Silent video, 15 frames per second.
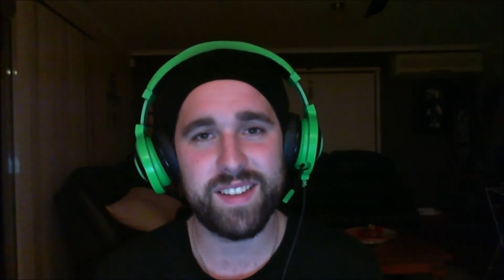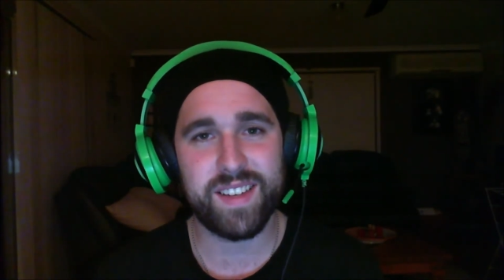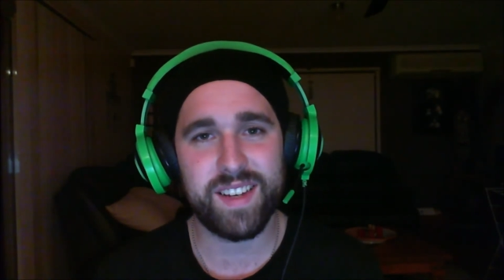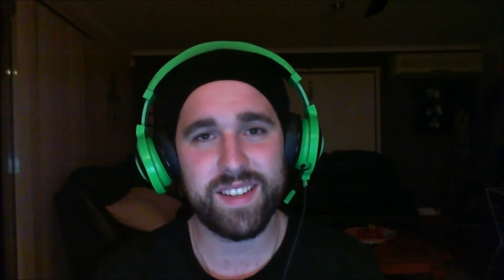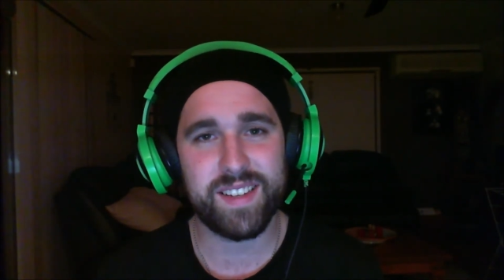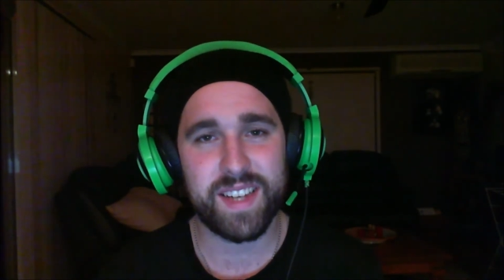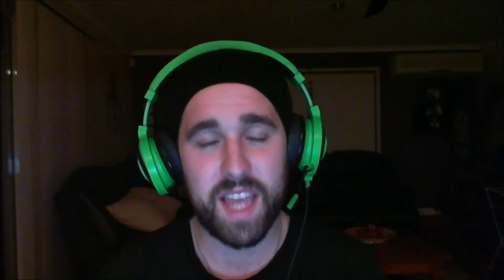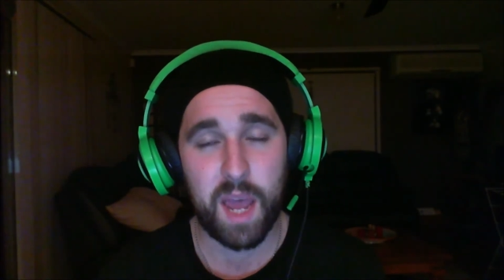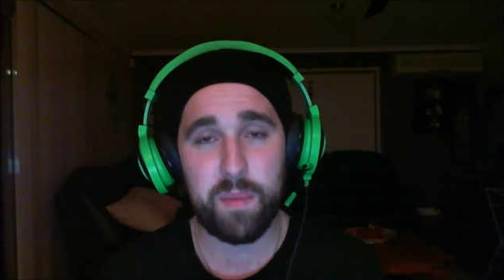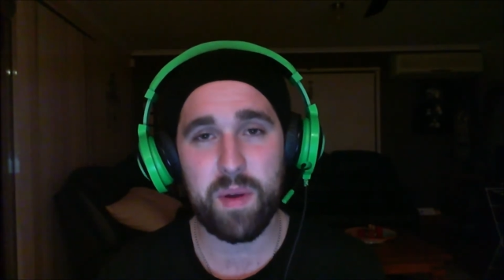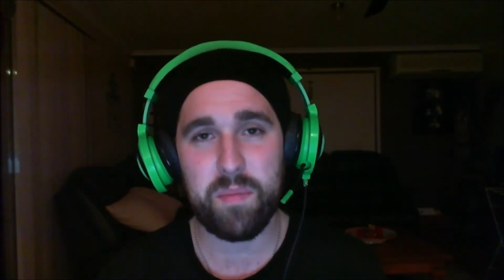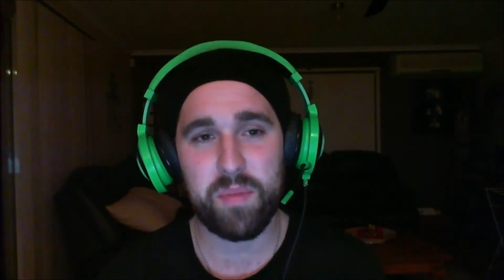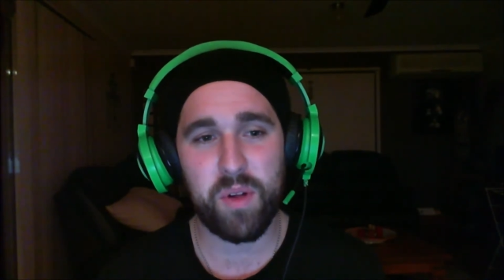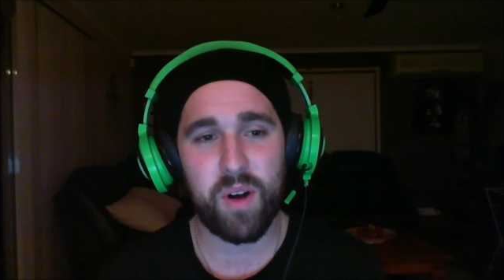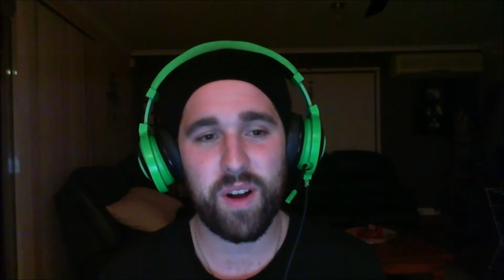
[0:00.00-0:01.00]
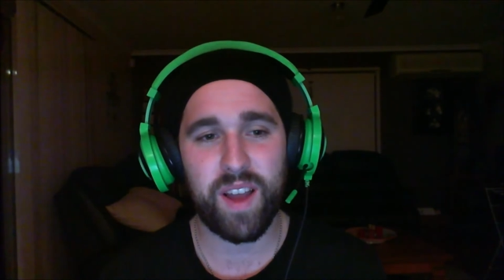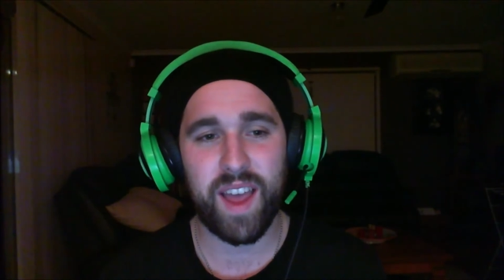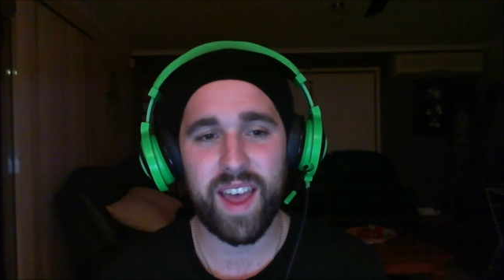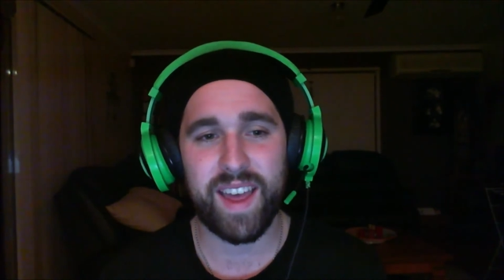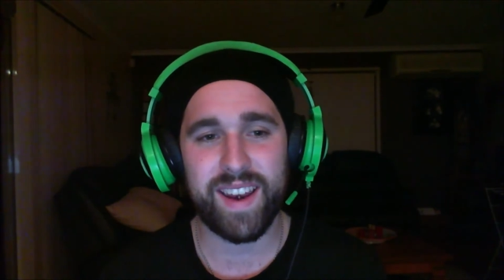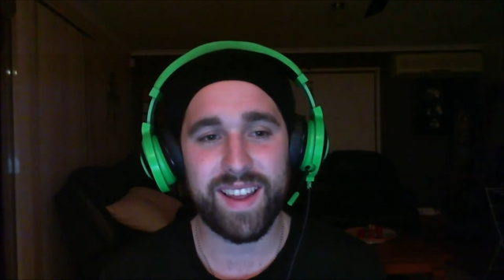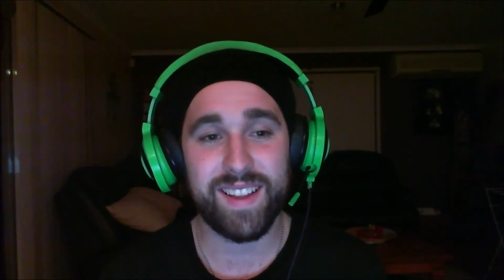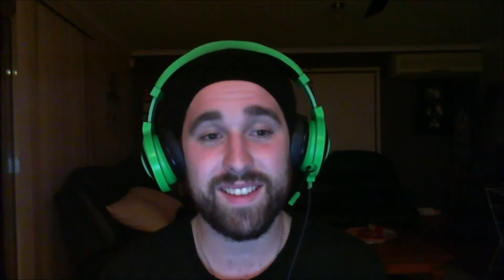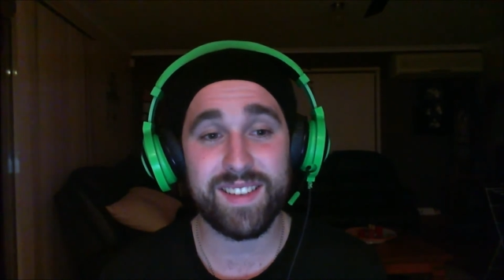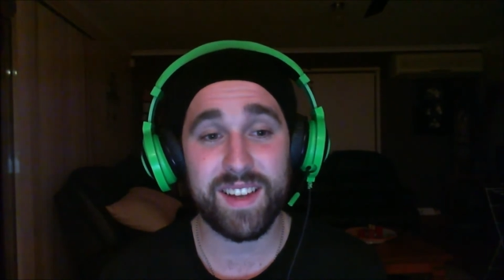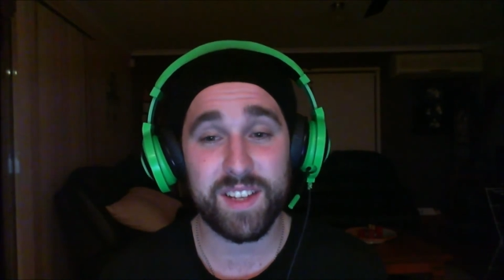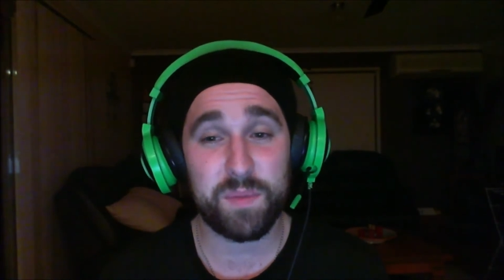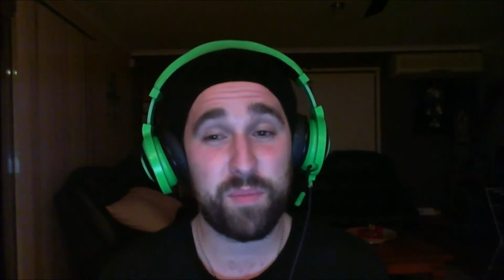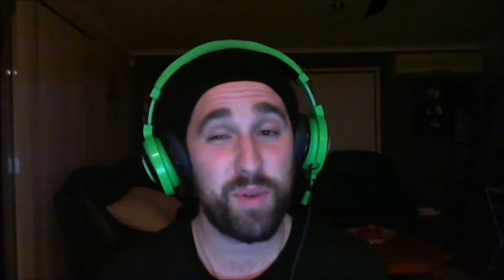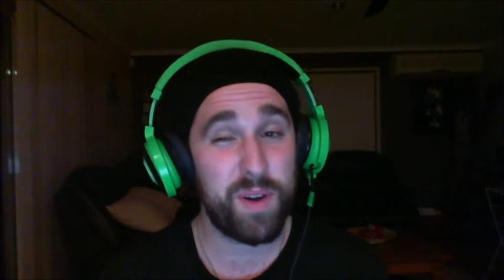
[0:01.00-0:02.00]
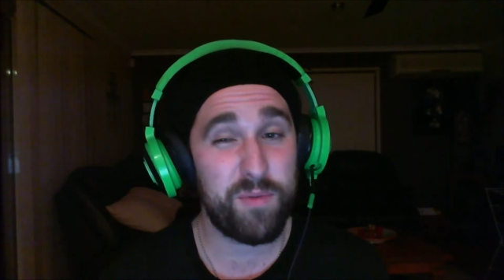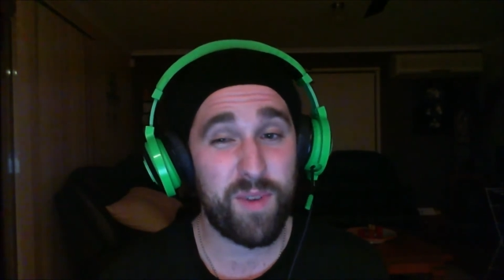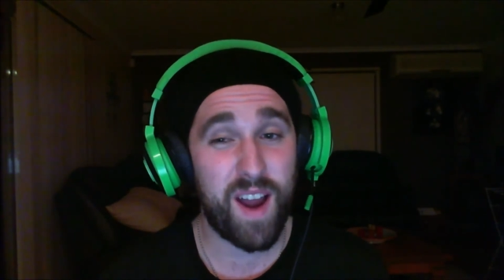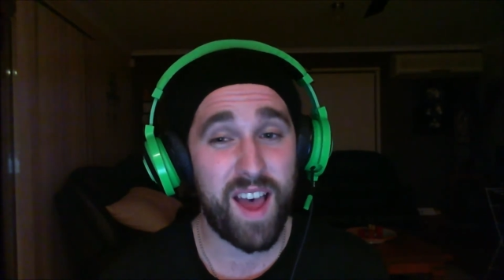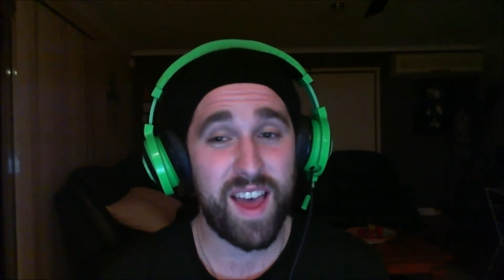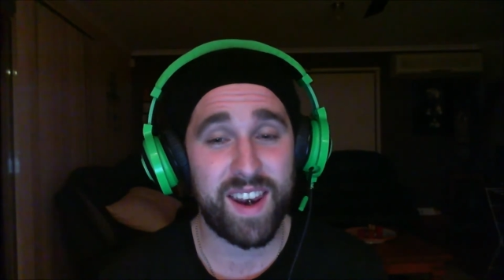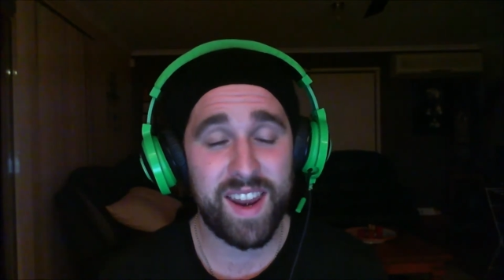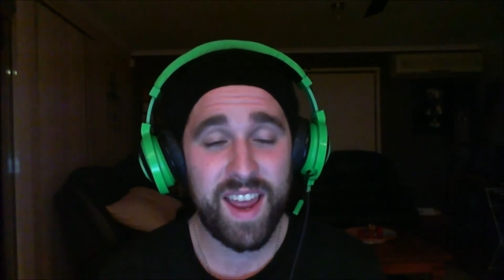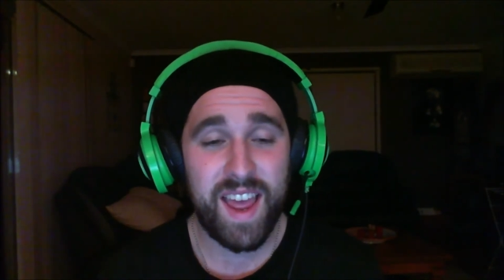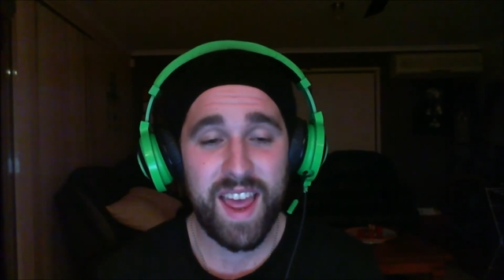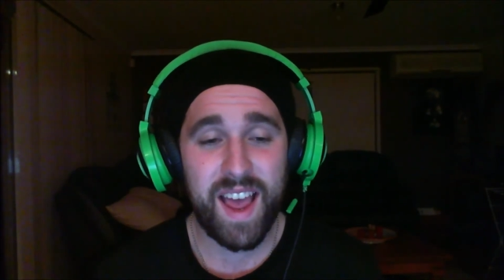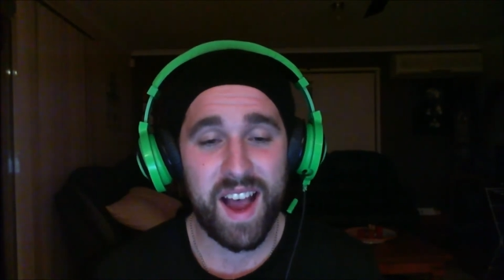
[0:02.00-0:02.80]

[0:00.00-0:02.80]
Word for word: It's it's gaming blog and it's it's pretty rad.